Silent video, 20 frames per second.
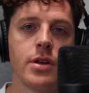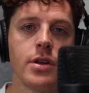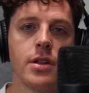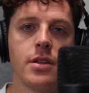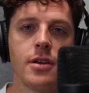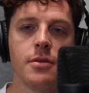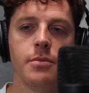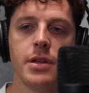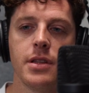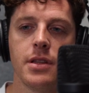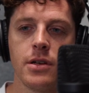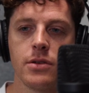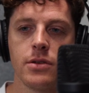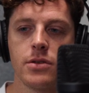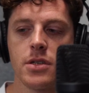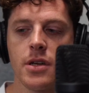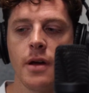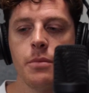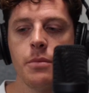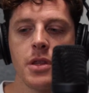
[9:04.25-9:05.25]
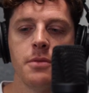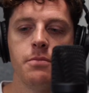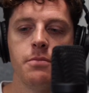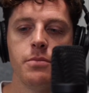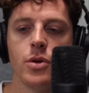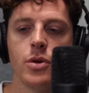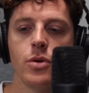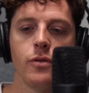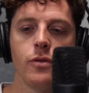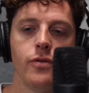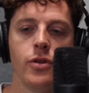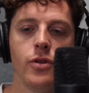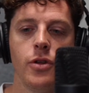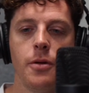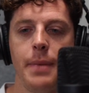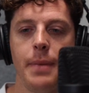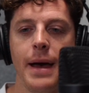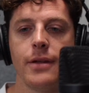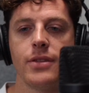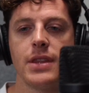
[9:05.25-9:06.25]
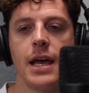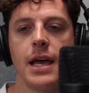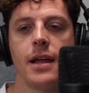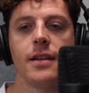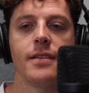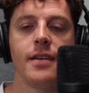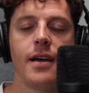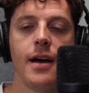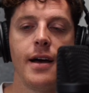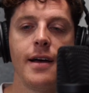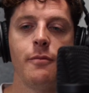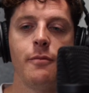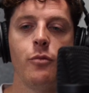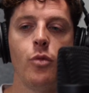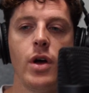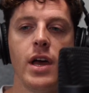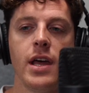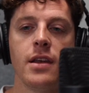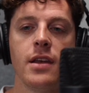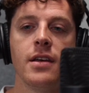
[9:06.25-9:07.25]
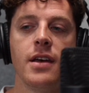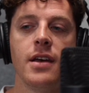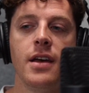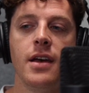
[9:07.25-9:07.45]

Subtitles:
or anything, but there's something beautiful about that time when